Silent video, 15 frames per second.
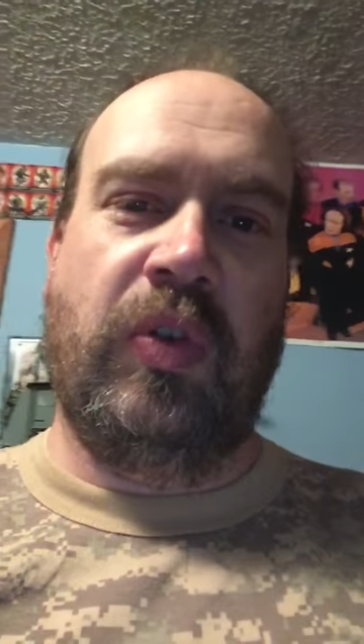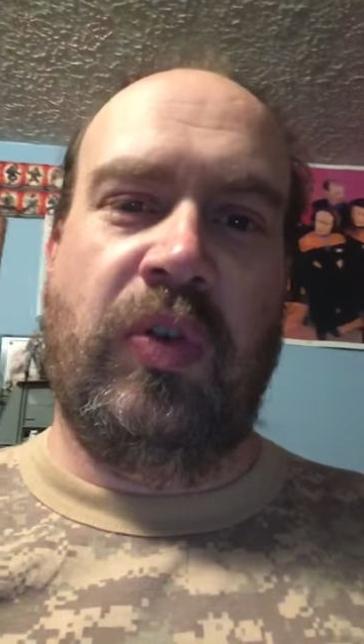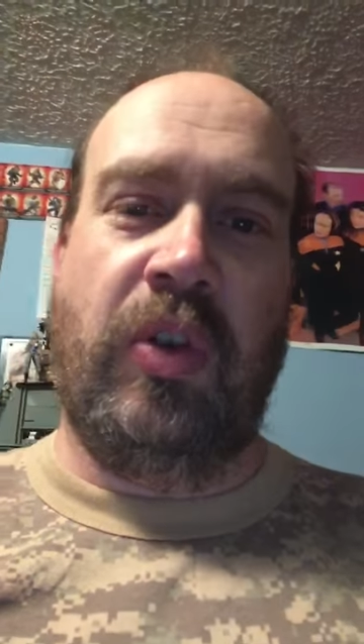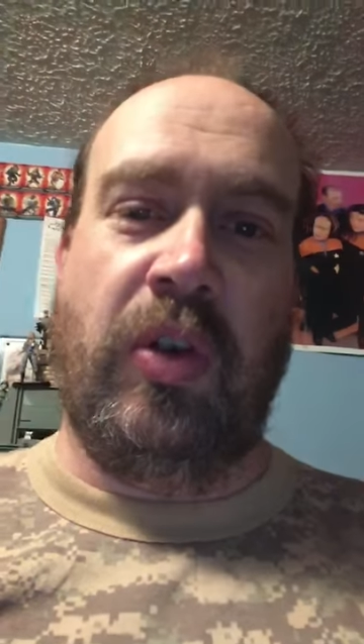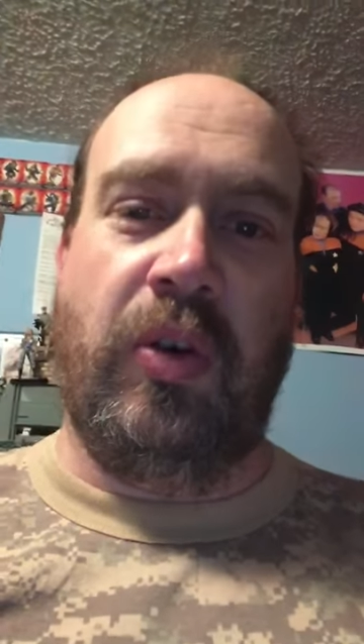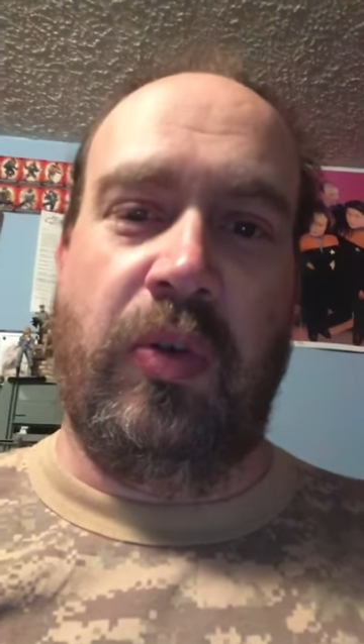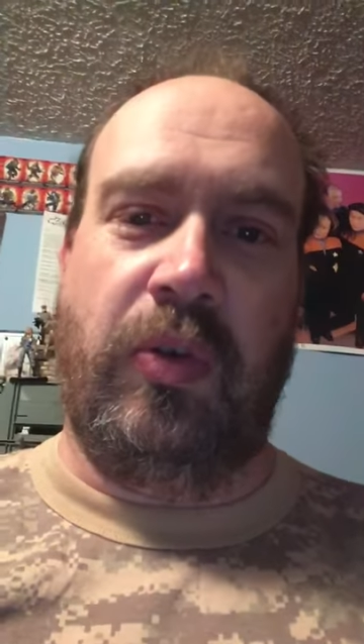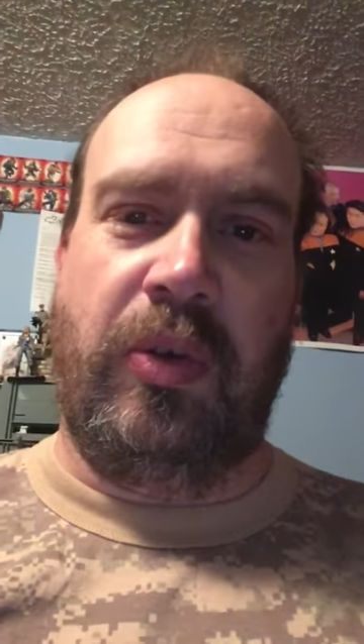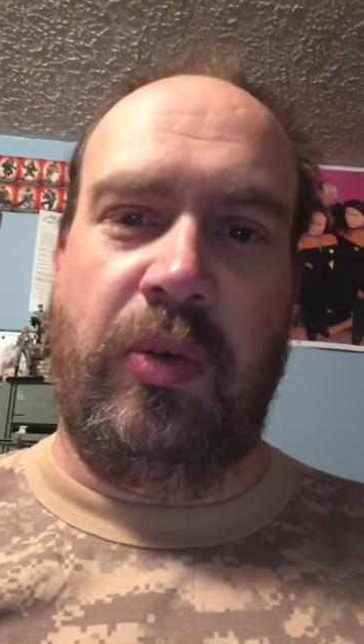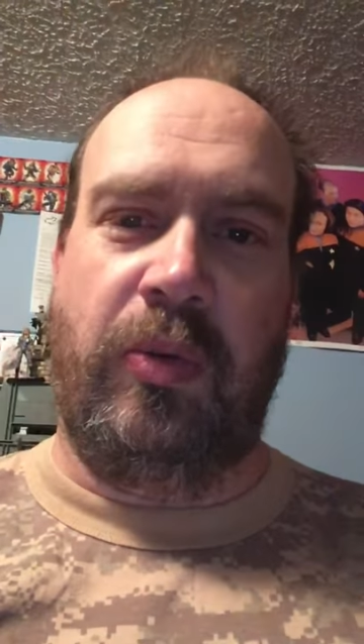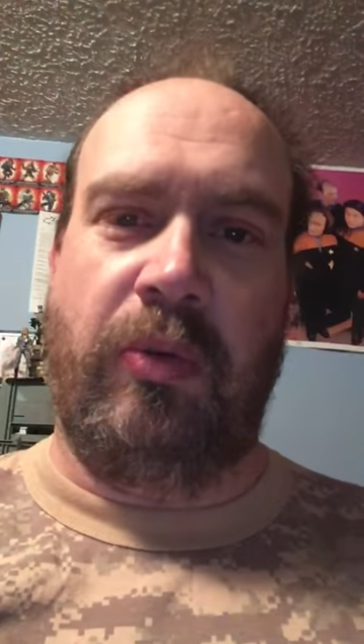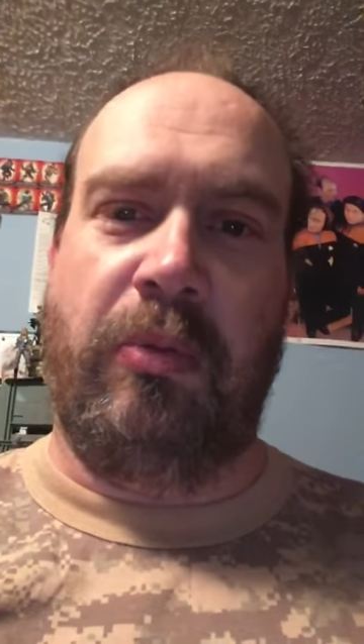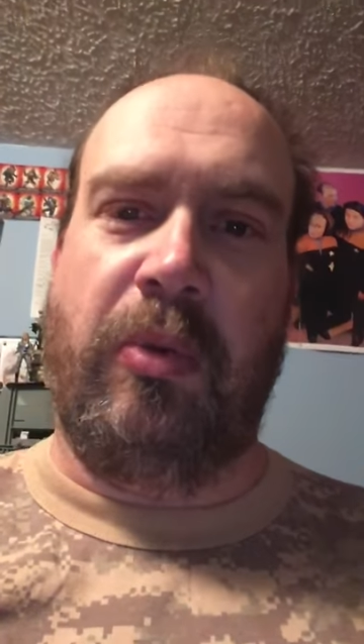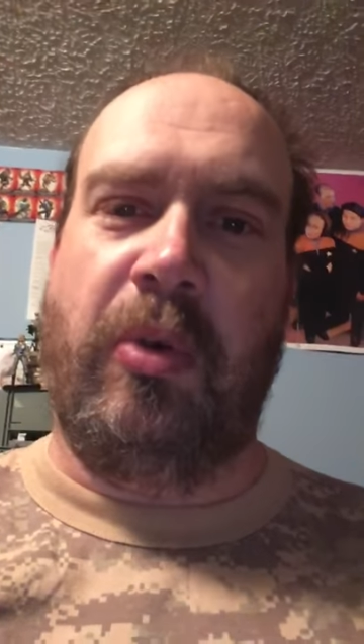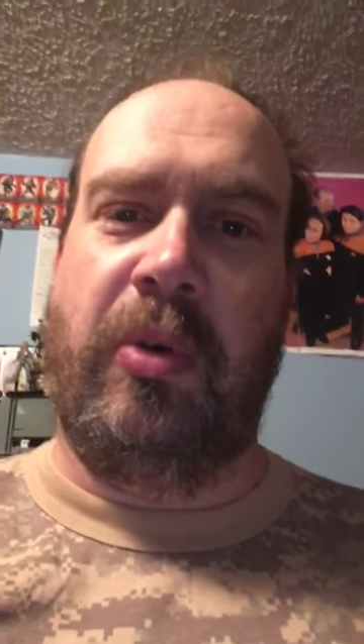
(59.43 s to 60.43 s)
So to
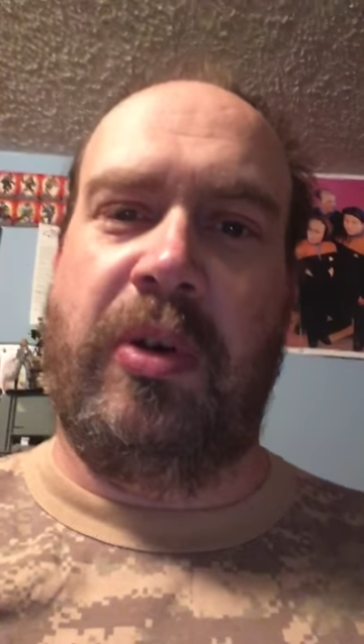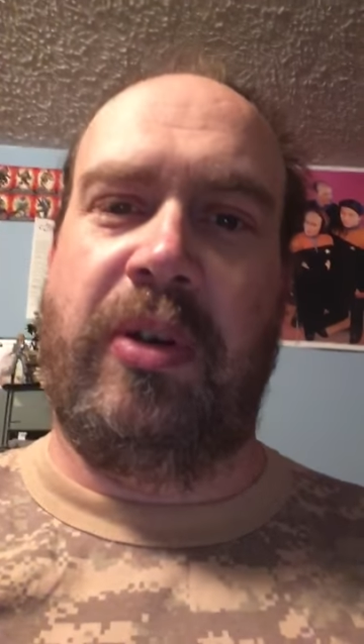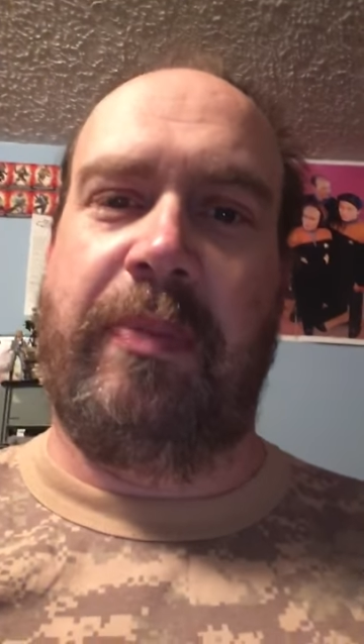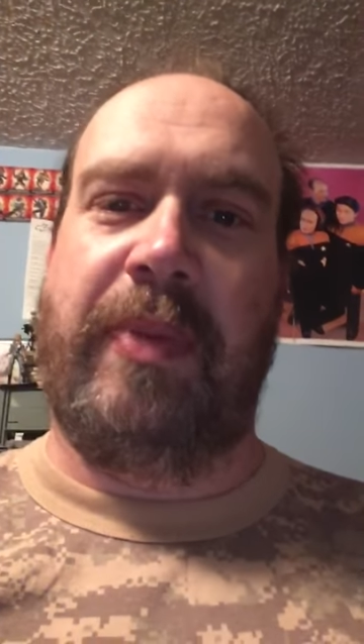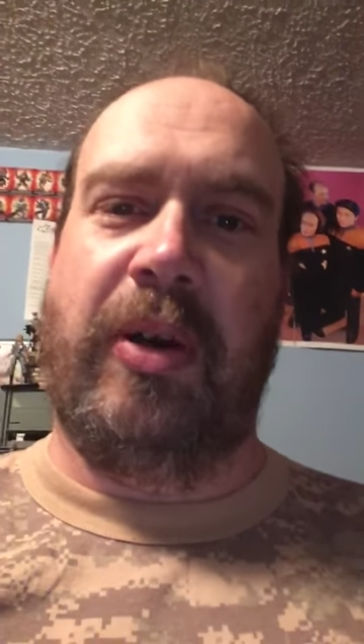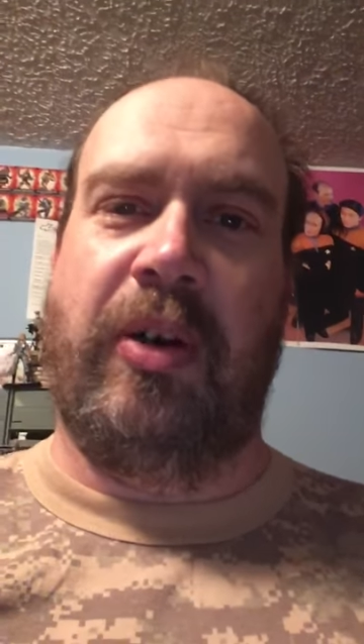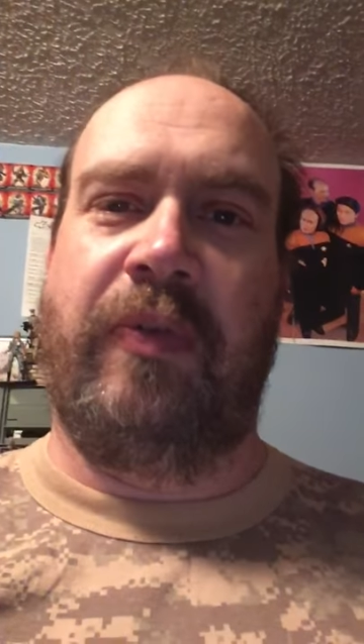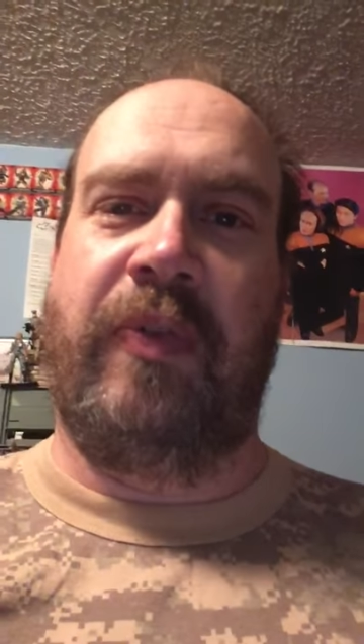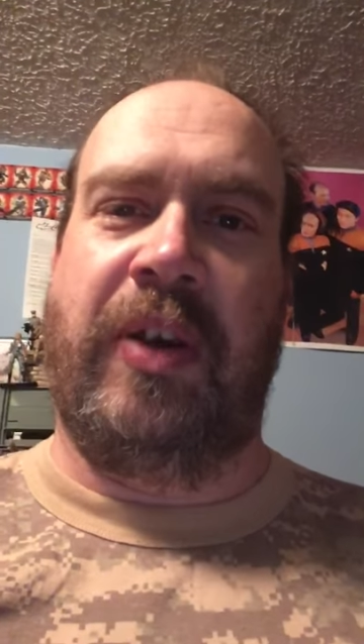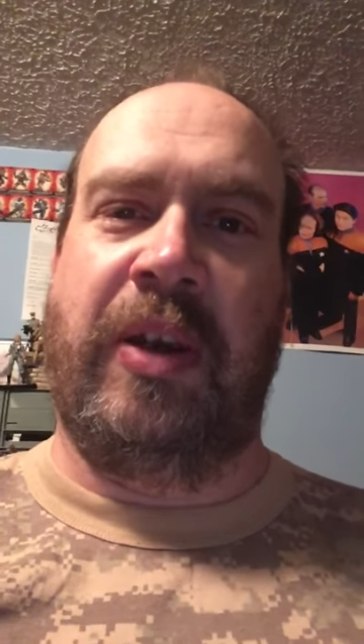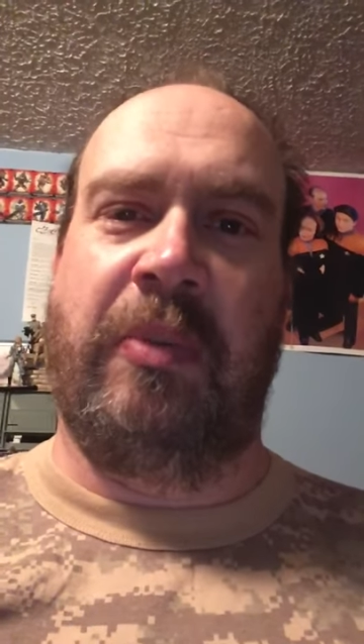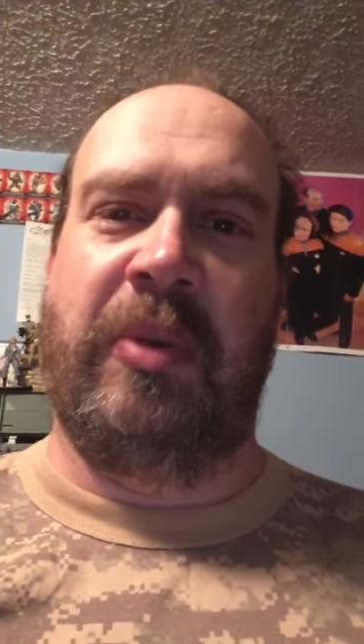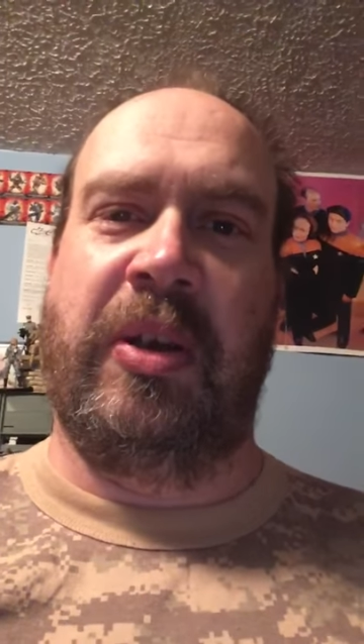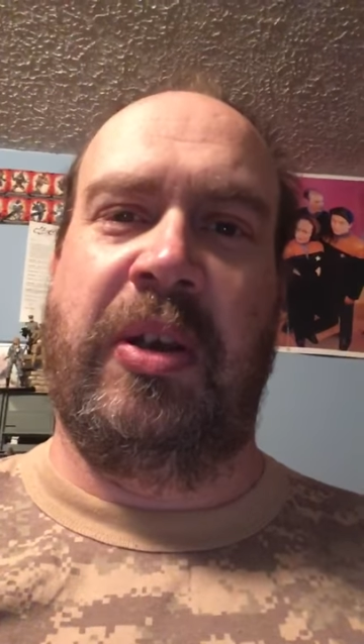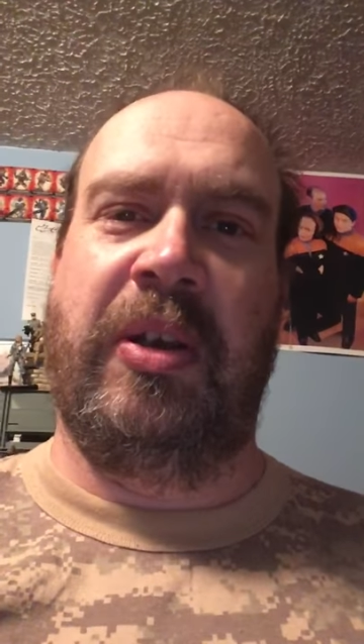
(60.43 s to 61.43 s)
reward the Bell
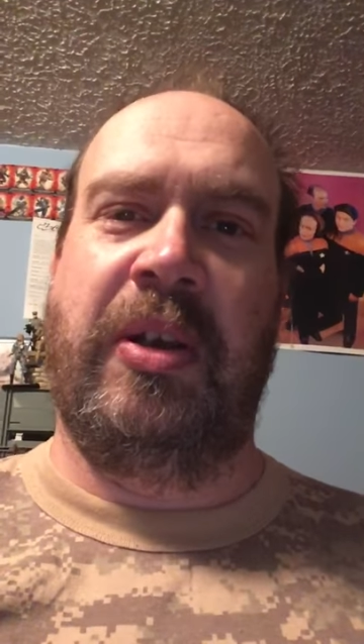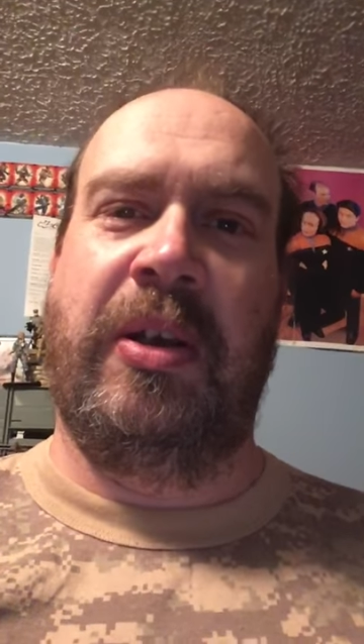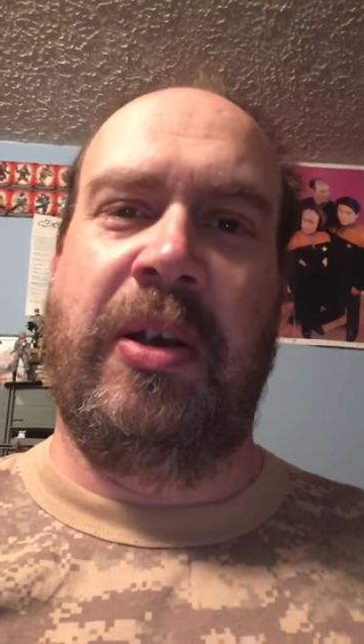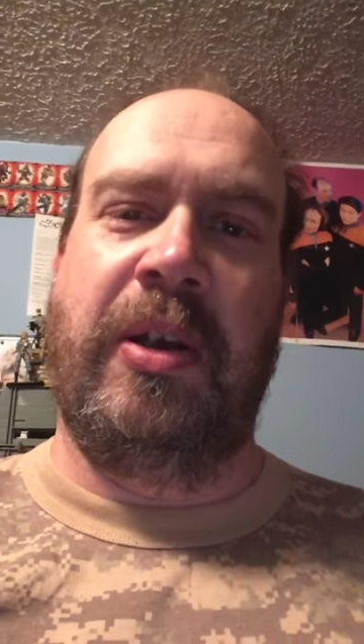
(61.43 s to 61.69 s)
family,